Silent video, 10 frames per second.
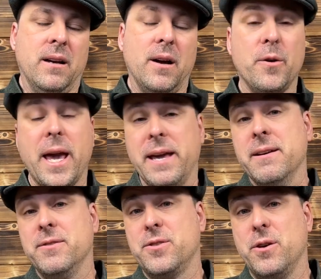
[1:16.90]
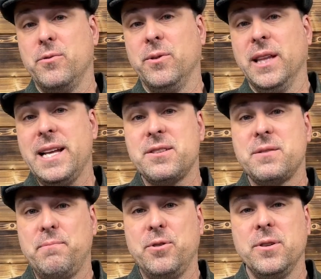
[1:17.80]
Okay, so let's
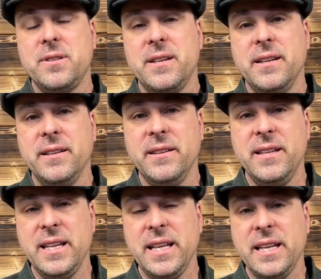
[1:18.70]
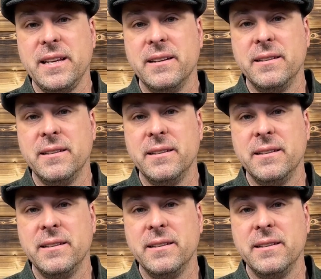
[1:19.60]
put the